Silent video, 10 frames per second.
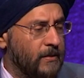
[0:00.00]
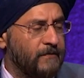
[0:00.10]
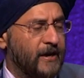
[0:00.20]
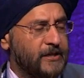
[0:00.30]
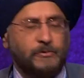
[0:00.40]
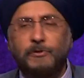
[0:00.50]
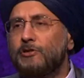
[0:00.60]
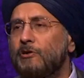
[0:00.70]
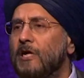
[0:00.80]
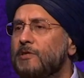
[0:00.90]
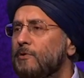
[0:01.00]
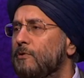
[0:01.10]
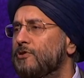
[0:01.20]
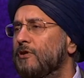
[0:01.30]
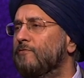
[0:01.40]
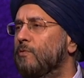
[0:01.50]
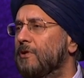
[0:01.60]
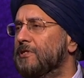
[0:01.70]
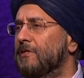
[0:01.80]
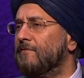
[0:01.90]
The phase 3 trials will also have
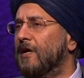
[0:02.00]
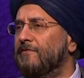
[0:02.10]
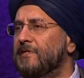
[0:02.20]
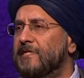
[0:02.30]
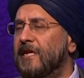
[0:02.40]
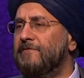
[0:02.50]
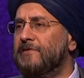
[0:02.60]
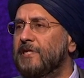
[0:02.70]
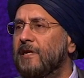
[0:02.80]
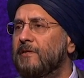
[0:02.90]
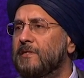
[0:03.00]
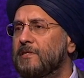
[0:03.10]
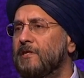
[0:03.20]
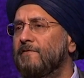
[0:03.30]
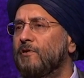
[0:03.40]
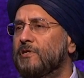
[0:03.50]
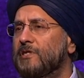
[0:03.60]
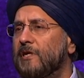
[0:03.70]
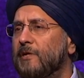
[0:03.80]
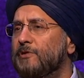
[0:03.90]
quality of life and safety, and in the SIRFLOX
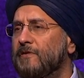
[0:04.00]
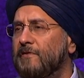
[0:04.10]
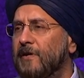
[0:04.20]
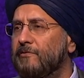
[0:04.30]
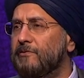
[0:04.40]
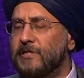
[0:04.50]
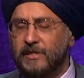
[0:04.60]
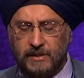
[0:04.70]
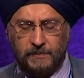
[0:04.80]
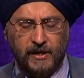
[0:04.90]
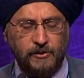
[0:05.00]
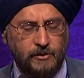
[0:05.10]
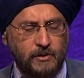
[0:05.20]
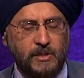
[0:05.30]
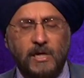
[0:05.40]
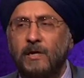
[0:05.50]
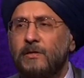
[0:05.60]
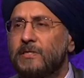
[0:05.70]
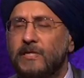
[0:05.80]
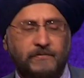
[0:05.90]
study, which had 560 patients,
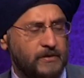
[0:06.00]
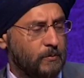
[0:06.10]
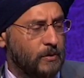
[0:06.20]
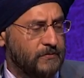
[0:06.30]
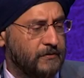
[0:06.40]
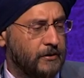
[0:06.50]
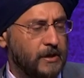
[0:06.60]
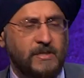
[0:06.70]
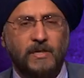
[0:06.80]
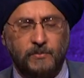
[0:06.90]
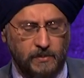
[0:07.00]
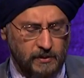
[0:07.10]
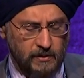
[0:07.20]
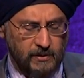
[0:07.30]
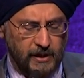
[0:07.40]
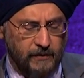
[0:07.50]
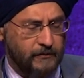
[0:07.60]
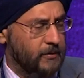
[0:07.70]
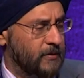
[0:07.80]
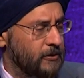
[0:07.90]
the safety was very acceptable. Thank
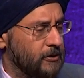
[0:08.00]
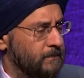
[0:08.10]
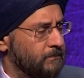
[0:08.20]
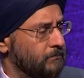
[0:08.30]
you very much.